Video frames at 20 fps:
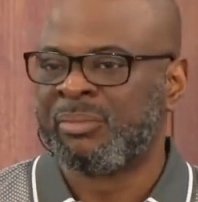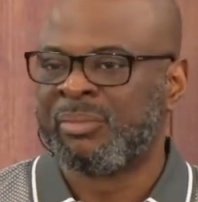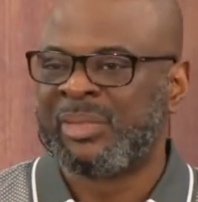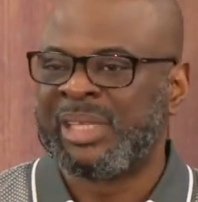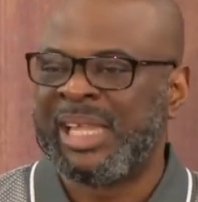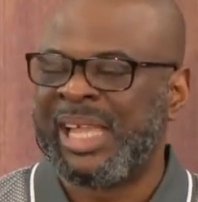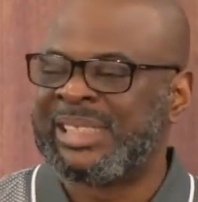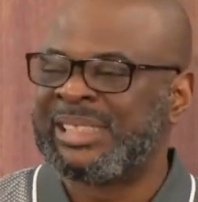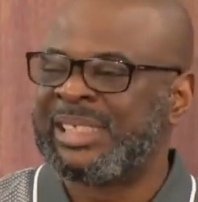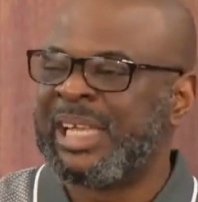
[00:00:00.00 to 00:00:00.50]

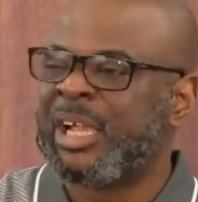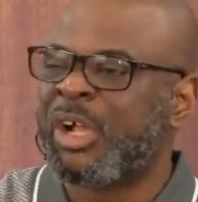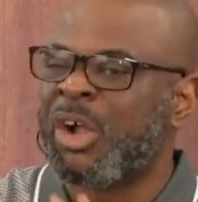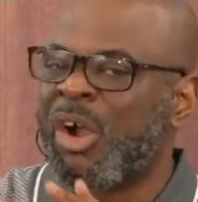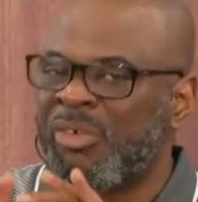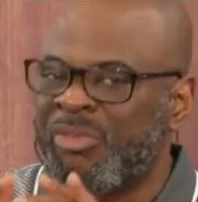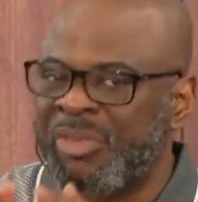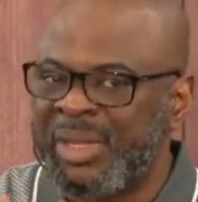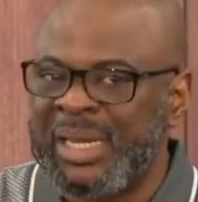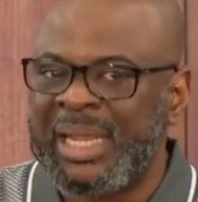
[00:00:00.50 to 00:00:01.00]
There's a
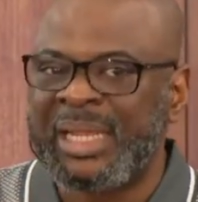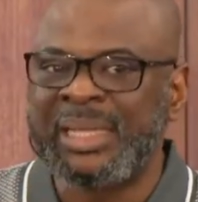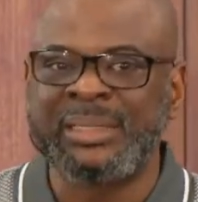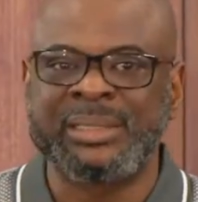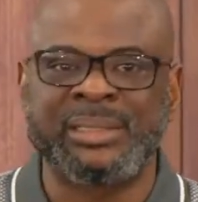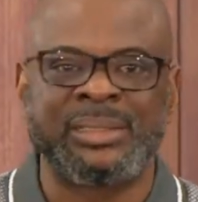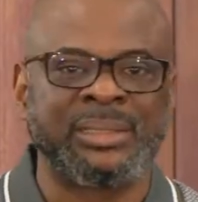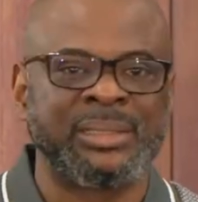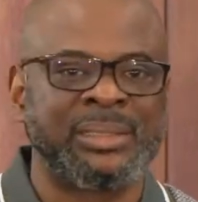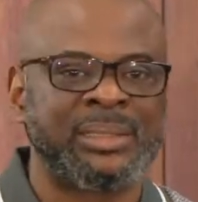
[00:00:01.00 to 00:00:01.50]
covenant
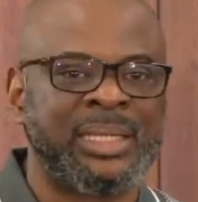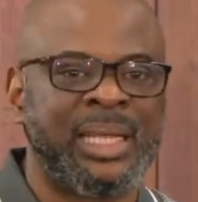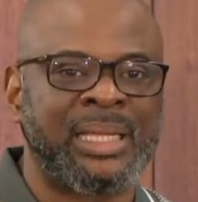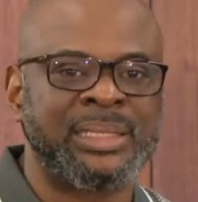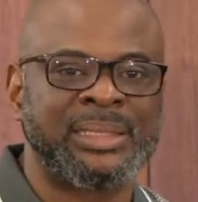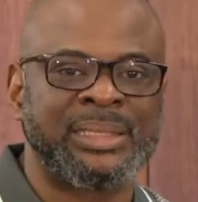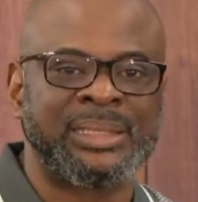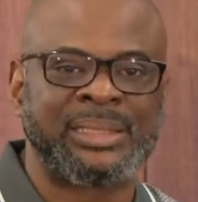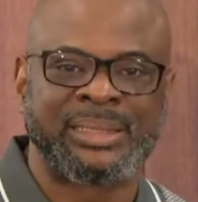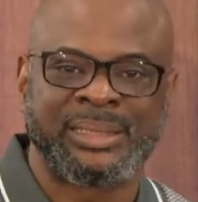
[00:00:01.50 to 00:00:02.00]
that
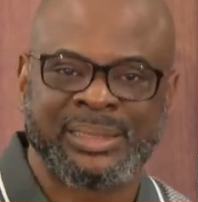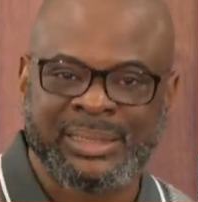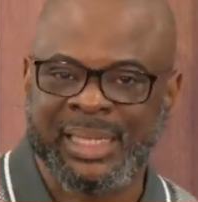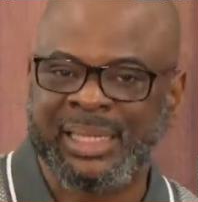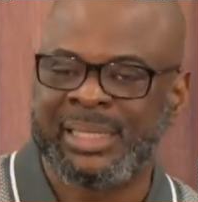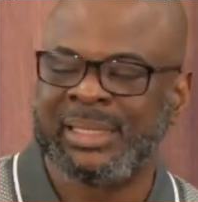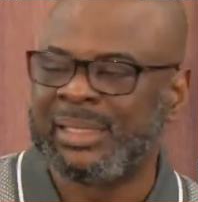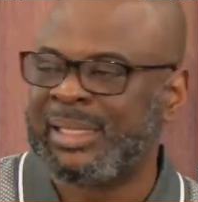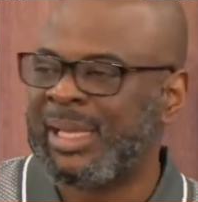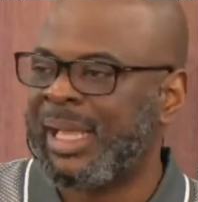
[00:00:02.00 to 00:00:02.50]
is
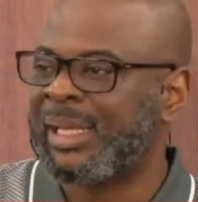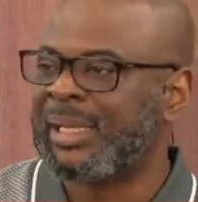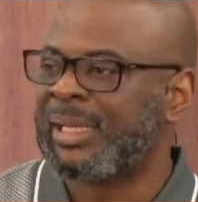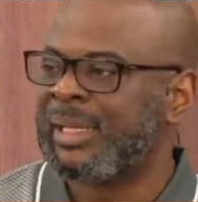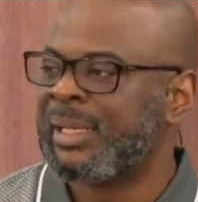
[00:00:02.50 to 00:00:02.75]
saying that